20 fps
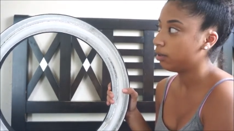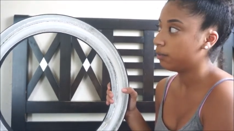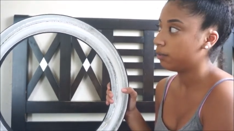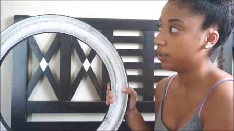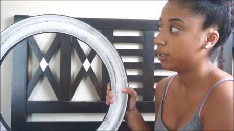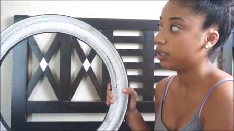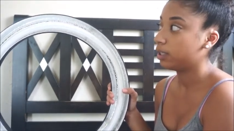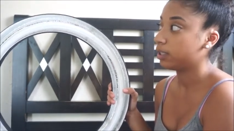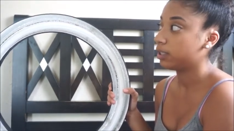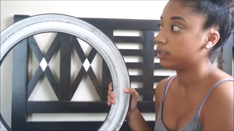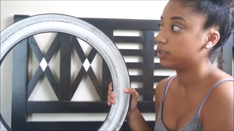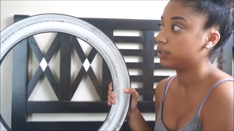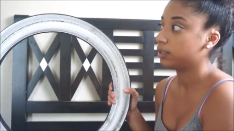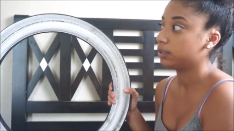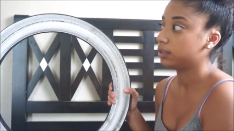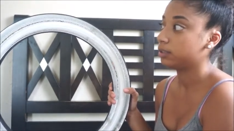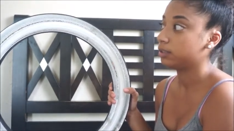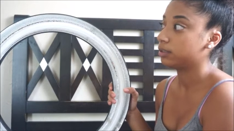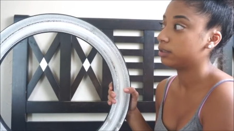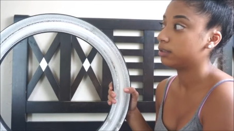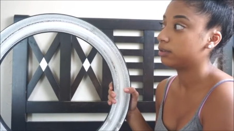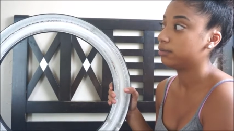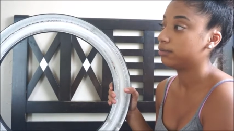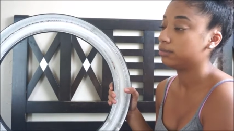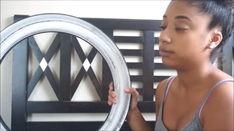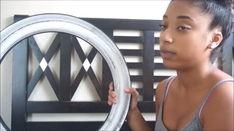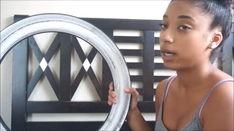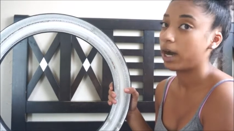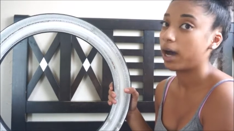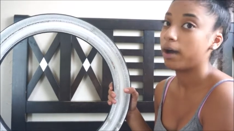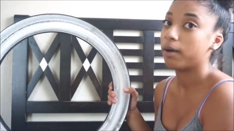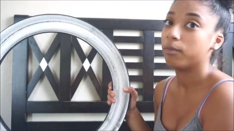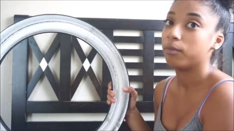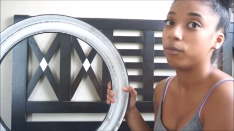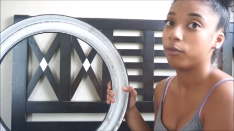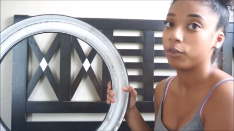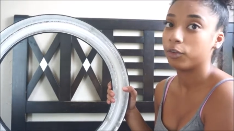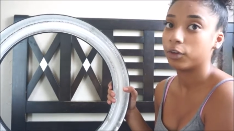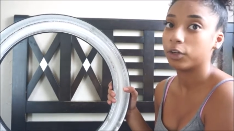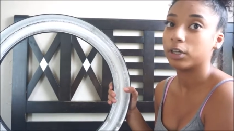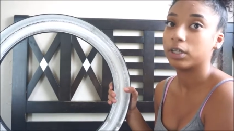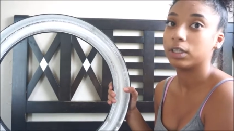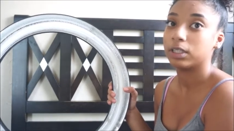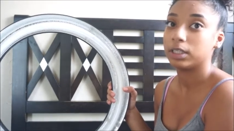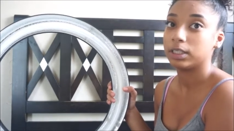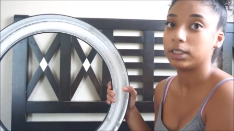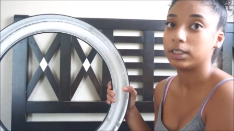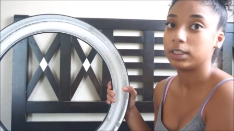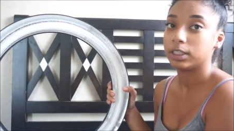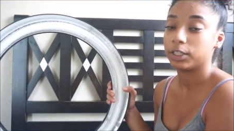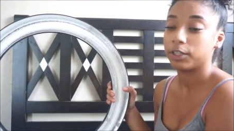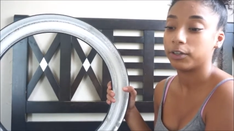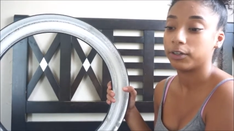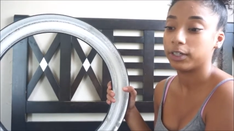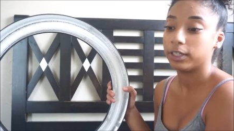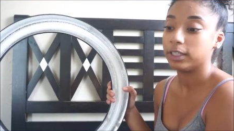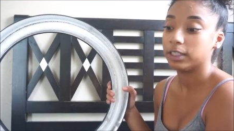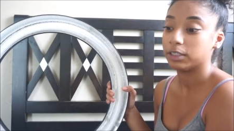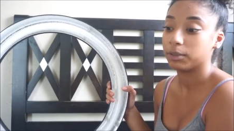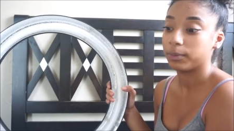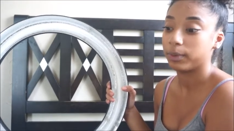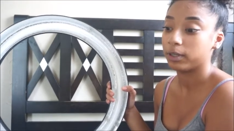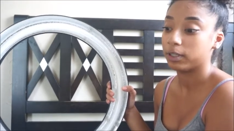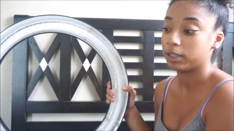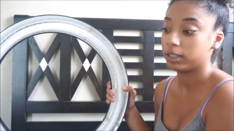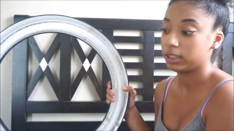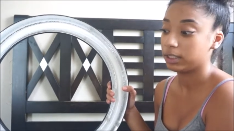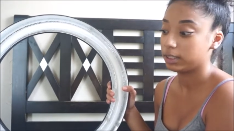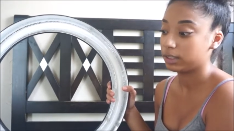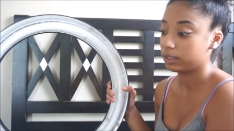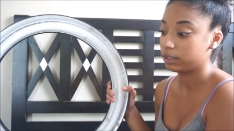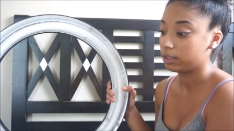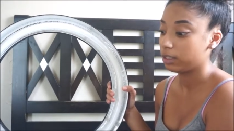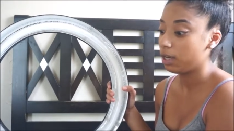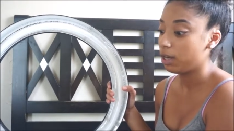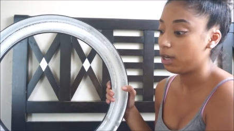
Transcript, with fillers: because I'm really serious about this,